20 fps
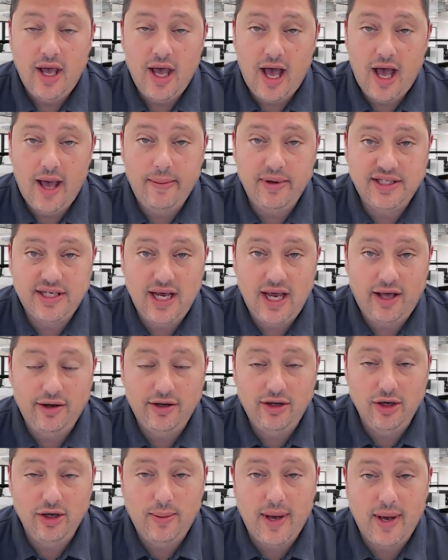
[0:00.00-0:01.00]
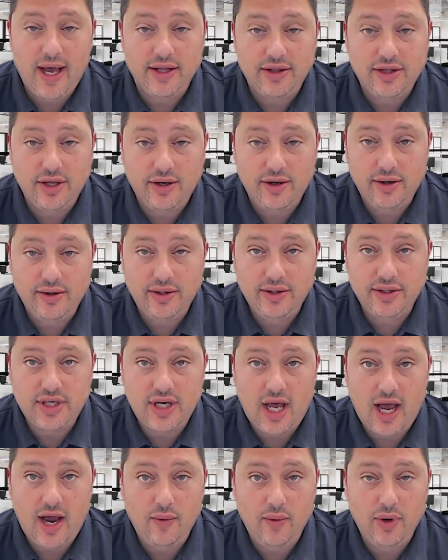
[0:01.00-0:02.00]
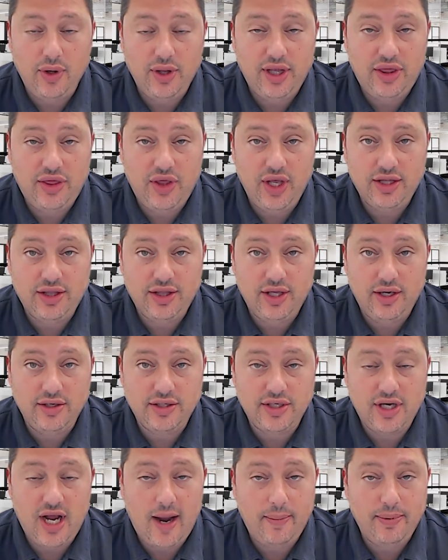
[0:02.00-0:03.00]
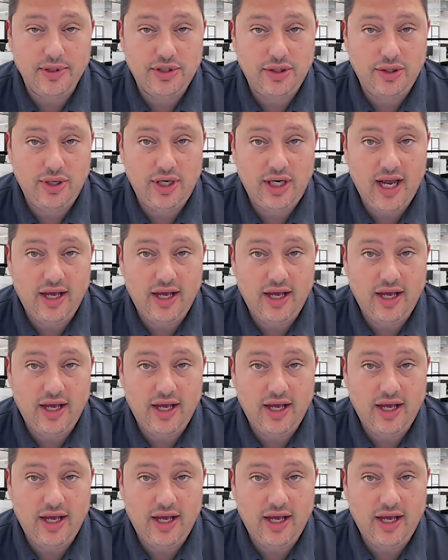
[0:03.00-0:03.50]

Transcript: I've been telling you about those. I really think there's an opportunity